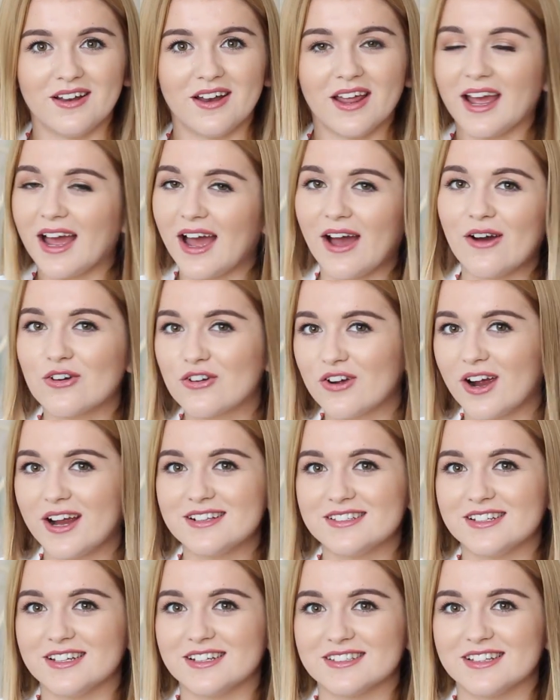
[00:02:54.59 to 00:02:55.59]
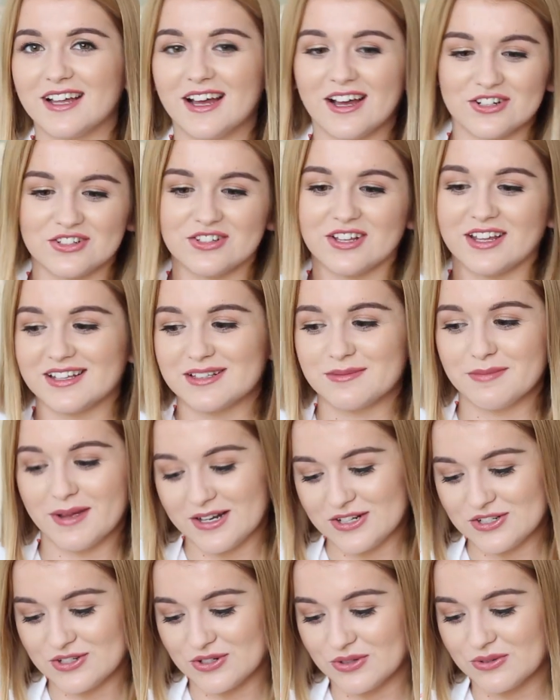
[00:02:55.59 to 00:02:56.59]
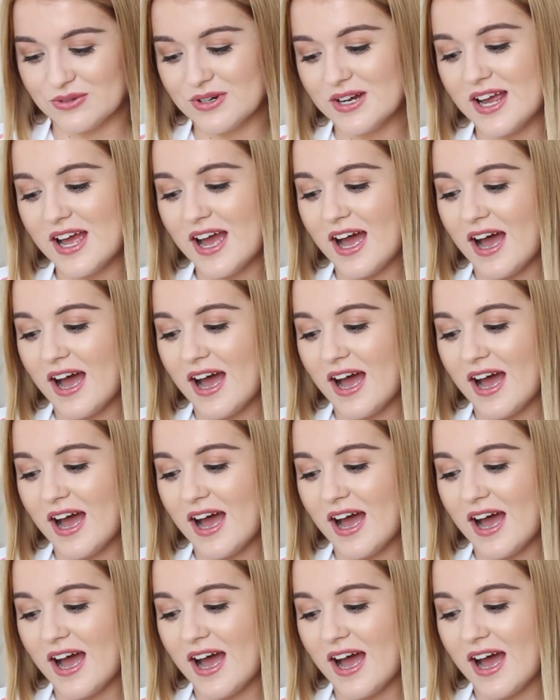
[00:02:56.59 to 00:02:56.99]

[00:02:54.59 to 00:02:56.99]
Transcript: Like, how crazy is that? I just think it's mental.